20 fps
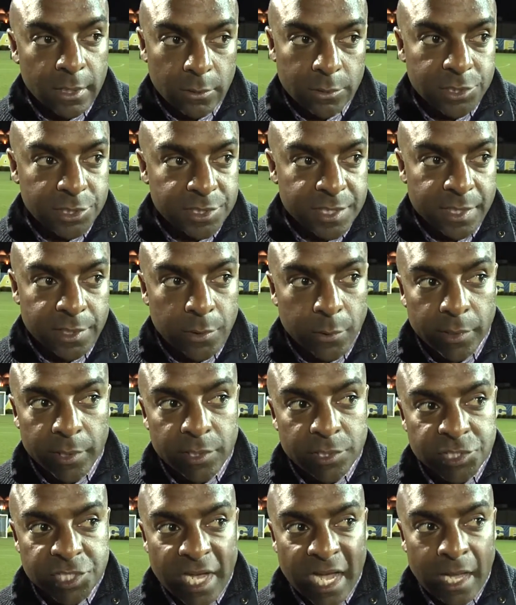We just didn't do a
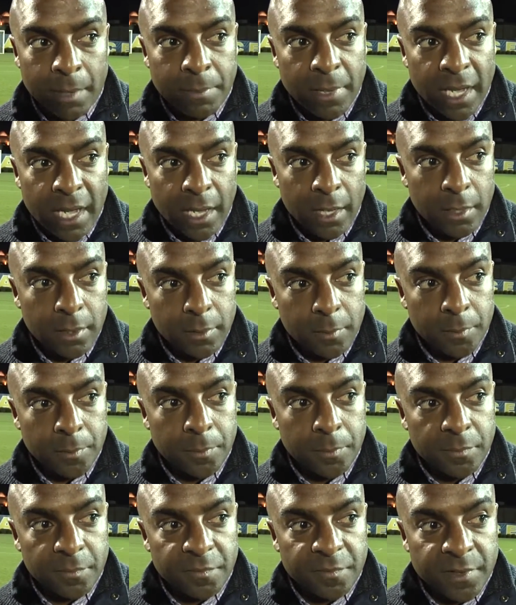good job uh,
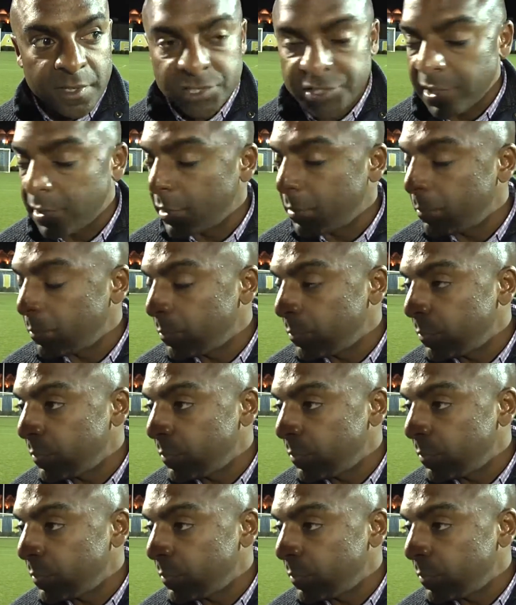finishing